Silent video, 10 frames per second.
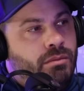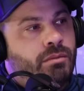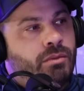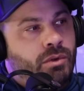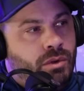we
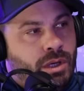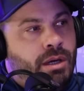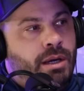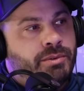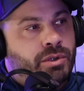saw. Yeah,
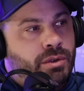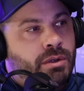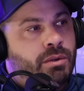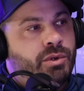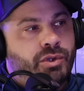absolutely.
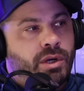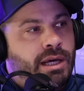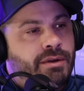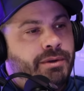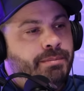We yeah. saw a
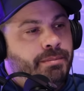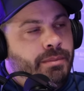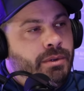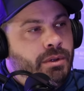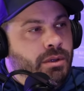lot of it.
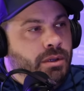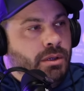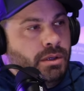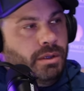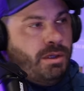So
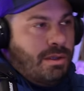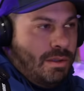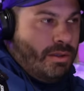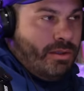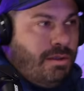
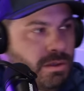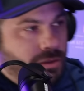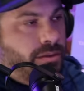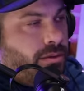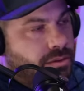
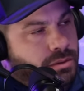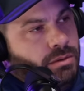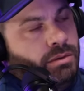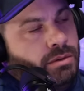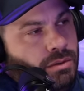Phil was
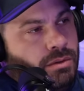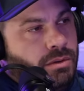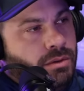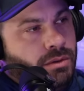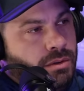basically
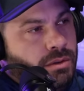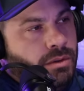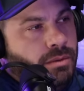uh,